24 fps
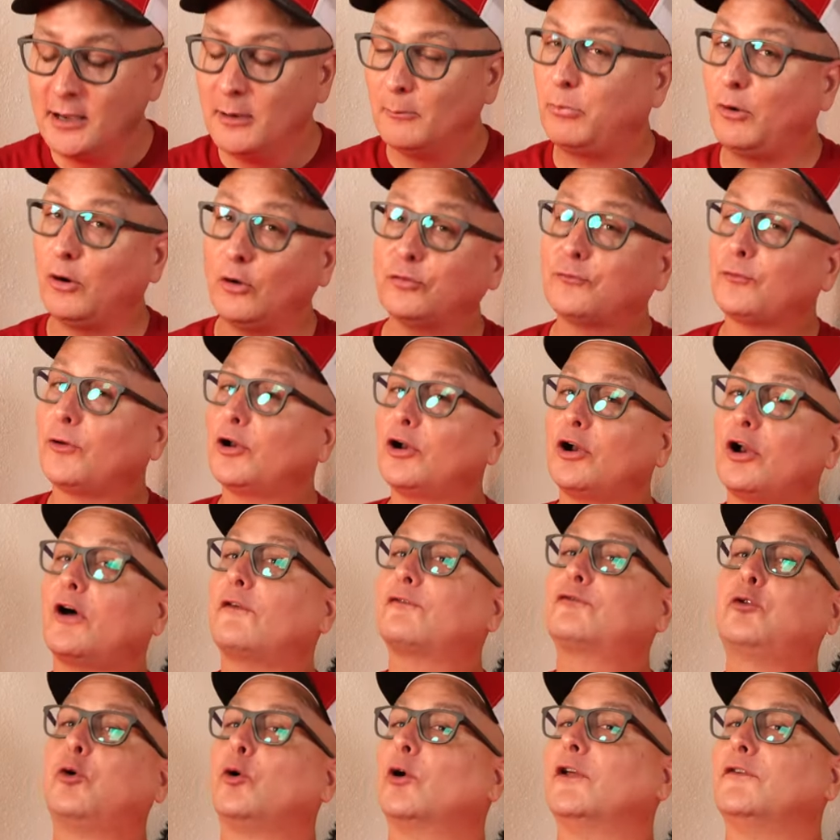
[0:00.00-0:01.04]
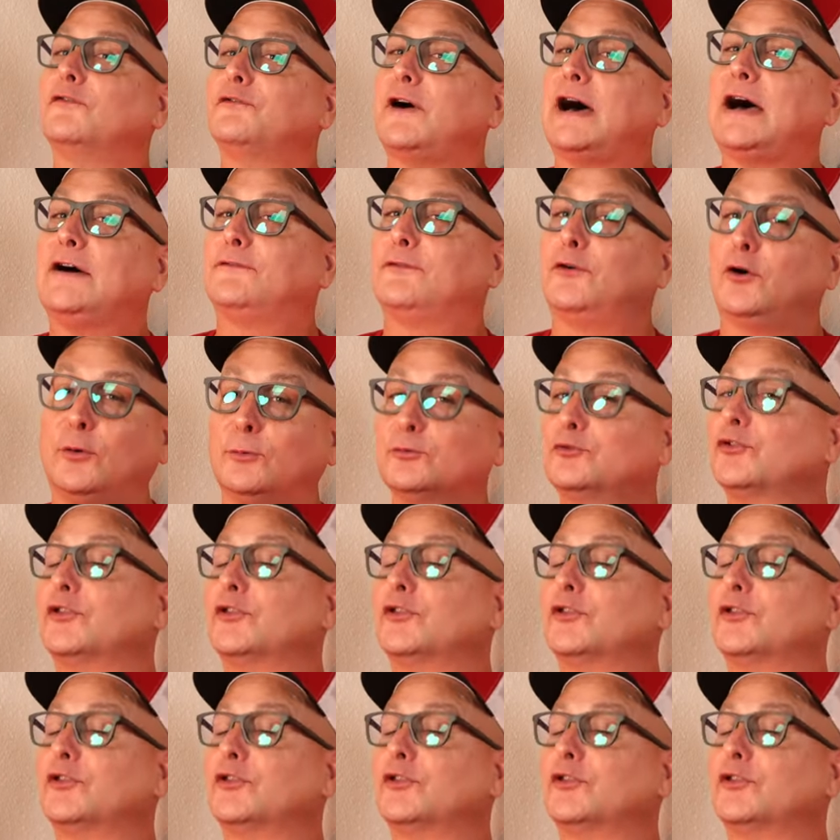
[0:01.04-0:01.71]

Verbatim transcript: both running off 25 ohms.